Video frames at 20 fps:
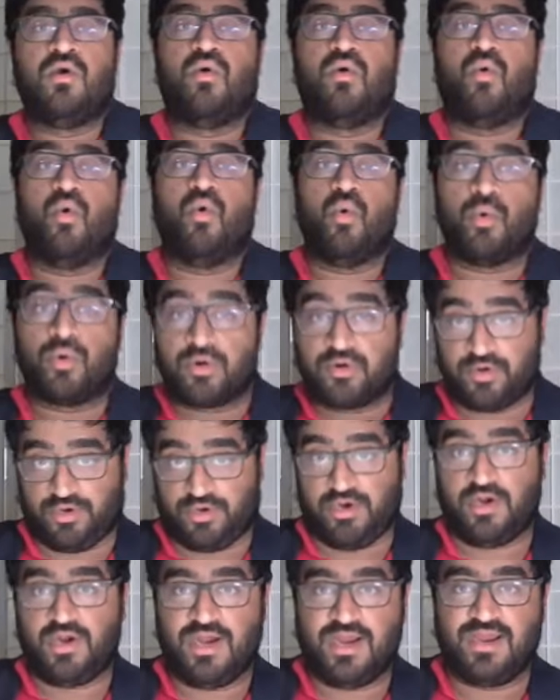
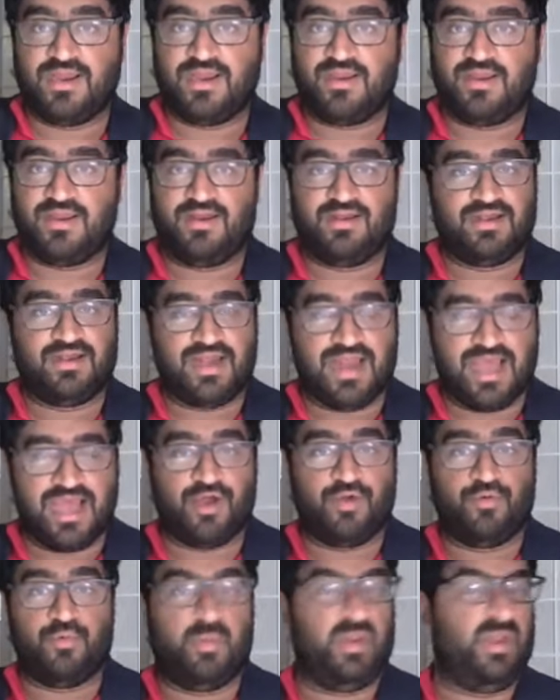Order,
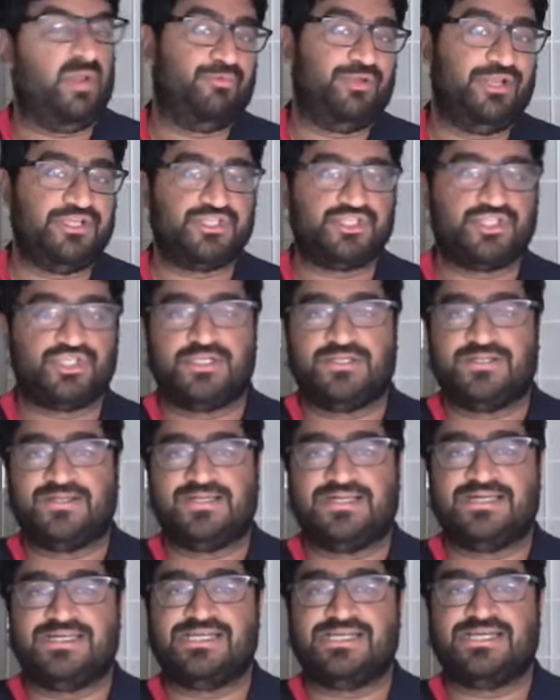now we reach.
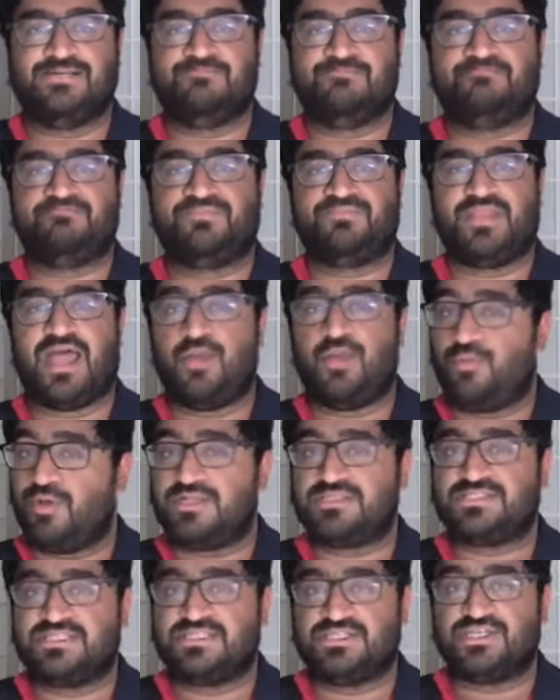Uh, I want to
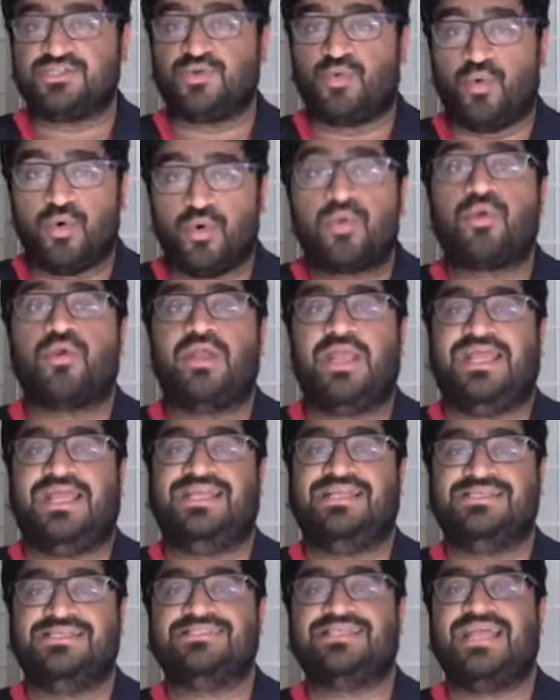suggest order
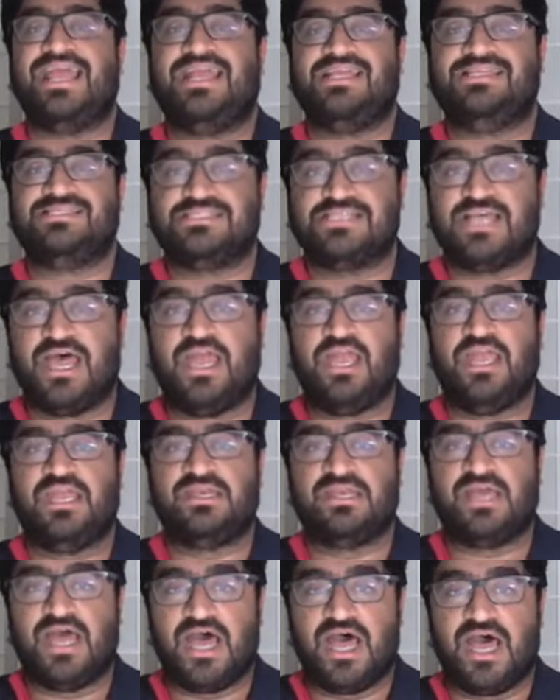is a sign
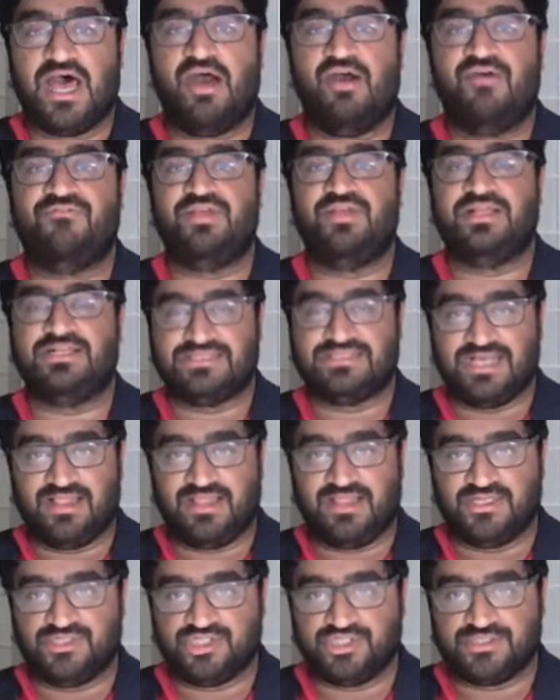of
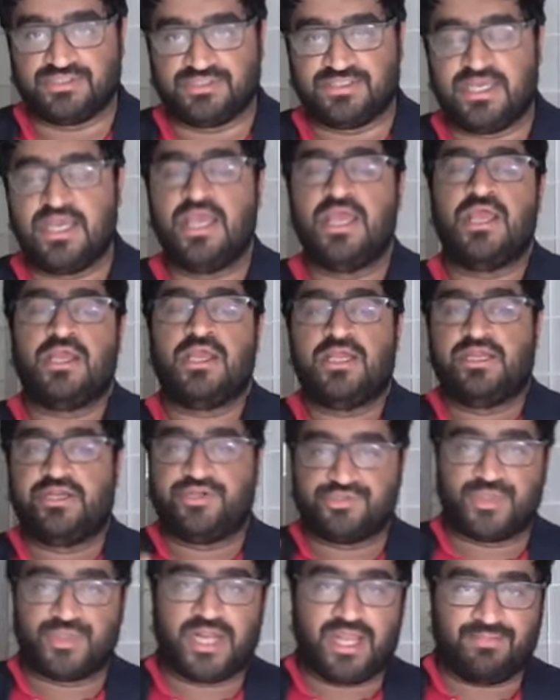intelligence. Here's
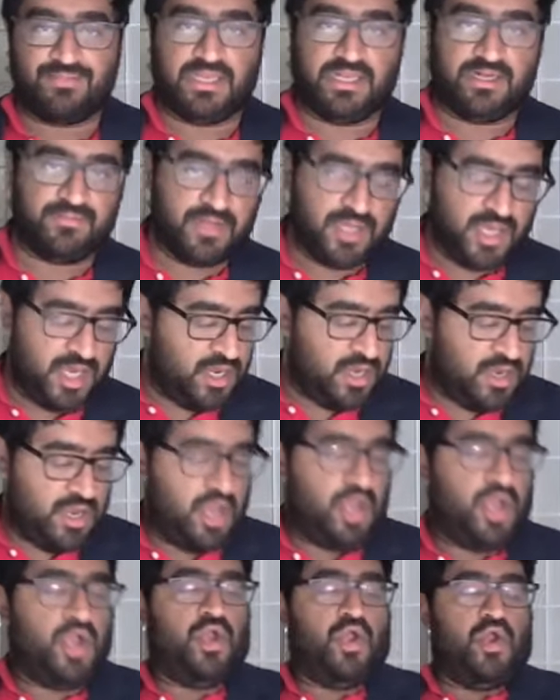what I mean.
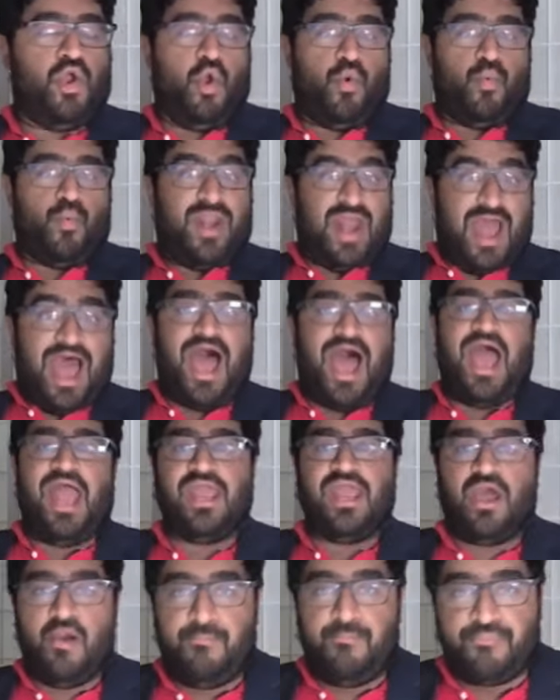When I
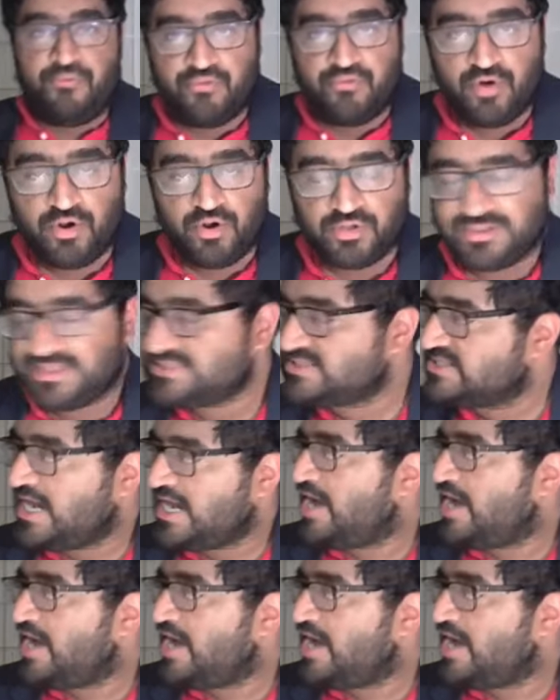approach, let's say I